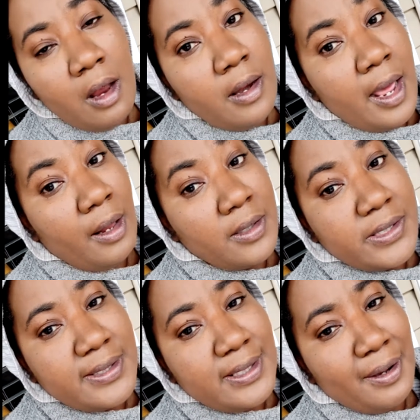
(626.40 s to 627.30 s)
Now let's
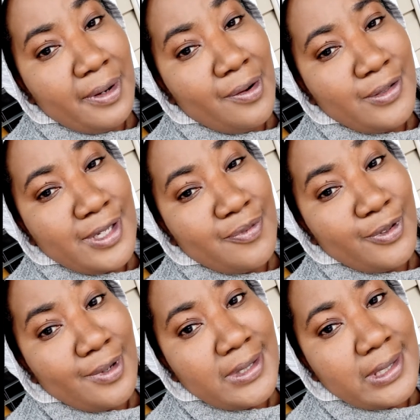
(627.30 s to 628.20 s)
just see how it holds up for
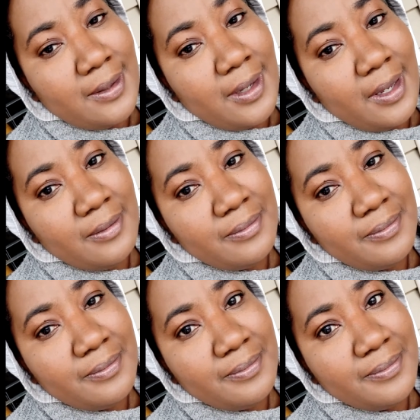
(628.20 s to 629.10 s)
the rest of the day.
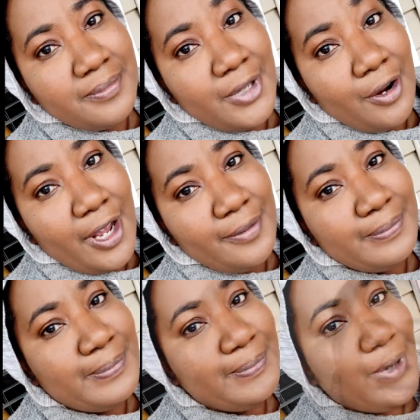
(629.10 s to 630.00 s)
All right.
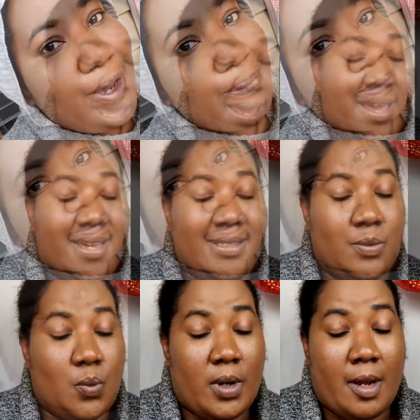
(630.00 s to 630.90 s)
Hey guys,
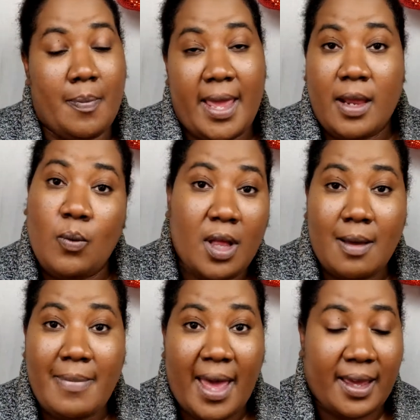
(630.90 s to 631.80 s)
what up and
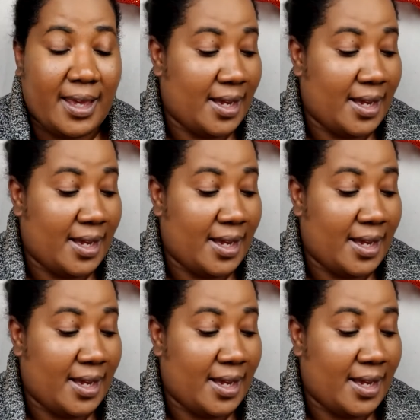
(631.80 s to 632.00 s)
welcome back.